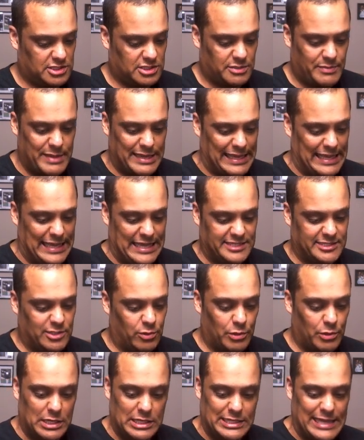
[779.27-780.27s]
Just to make it
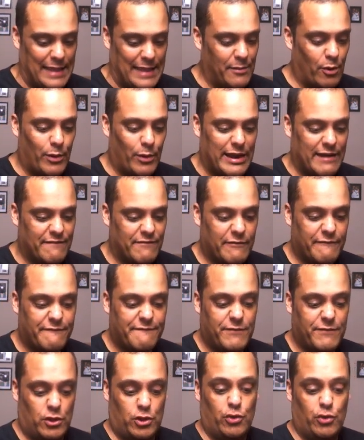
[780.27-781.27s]
easy, name it
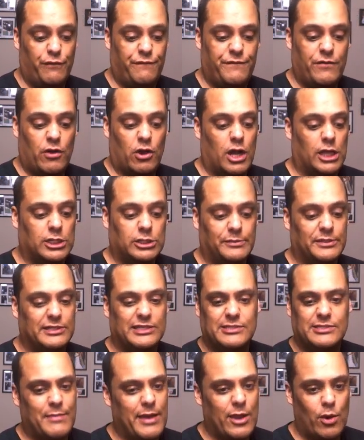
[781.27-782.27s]
whatever you feel
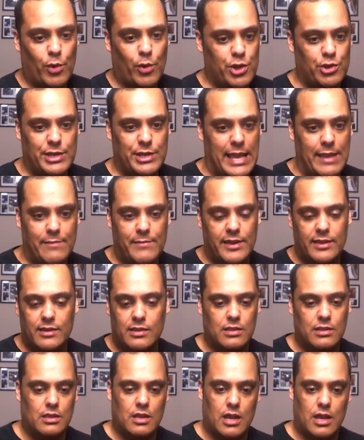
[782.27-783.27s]
comfortable. It doesn't matter what you name
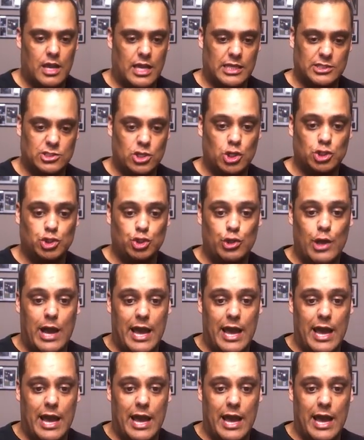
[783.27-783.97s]
it, as long